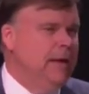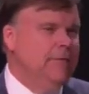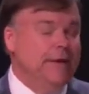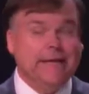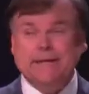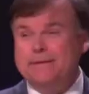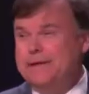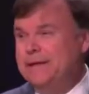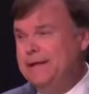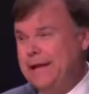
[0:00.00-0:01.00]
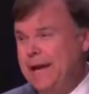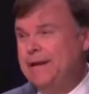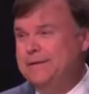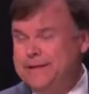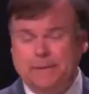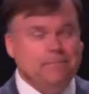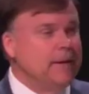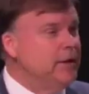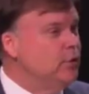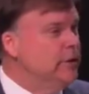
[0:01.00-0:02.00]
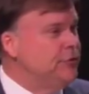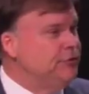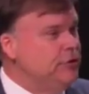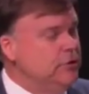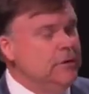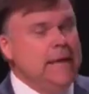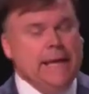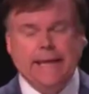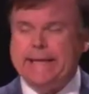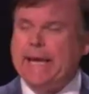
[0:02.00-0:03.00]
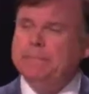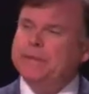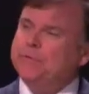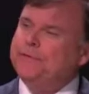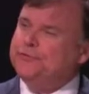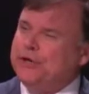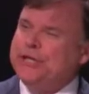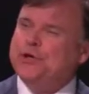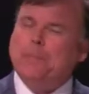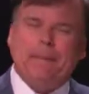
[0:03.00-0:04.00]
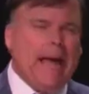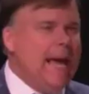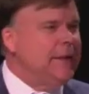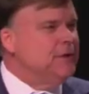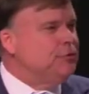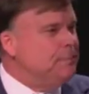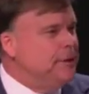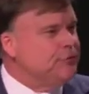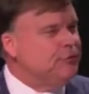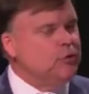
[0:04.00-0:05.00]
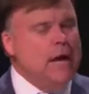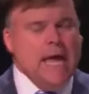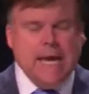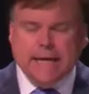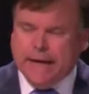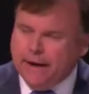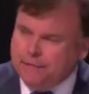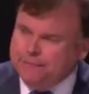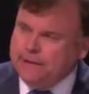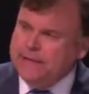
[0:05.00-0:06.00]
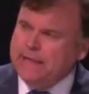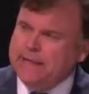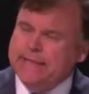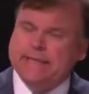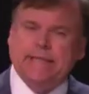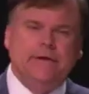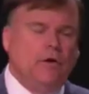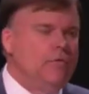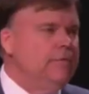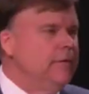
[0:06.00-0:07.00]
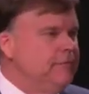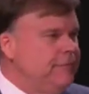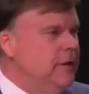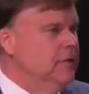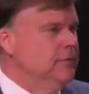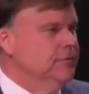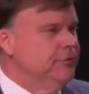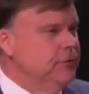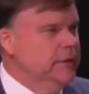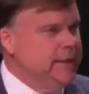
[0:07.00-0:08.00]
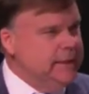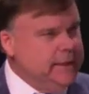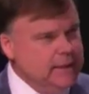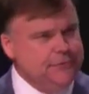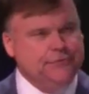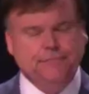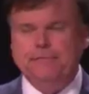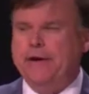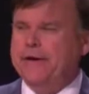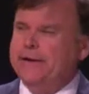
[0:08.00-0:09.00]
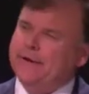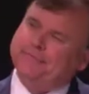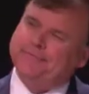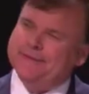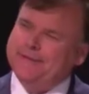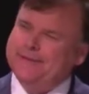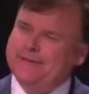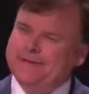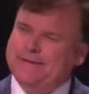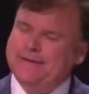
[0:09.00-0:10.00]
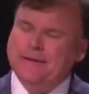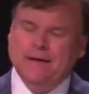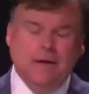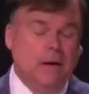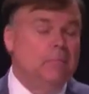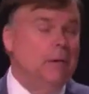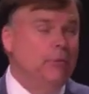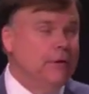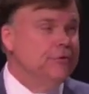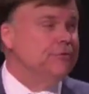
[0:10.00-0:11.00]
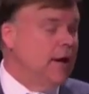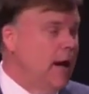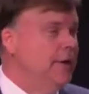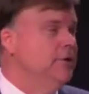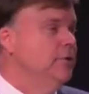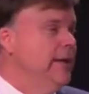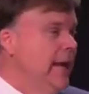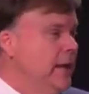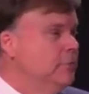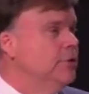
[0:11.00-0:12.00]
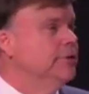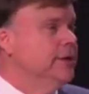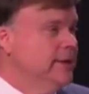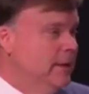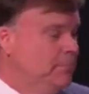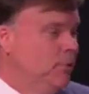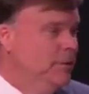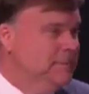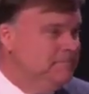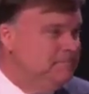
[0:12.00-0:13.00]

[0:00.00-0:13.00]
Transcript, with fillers: Thinking that he had a deep legal issue, he came in with his legal pad and his pencil, carefully leaning over the phone so he could listen very carefully. My brother Scott knew he had him hooked at that point.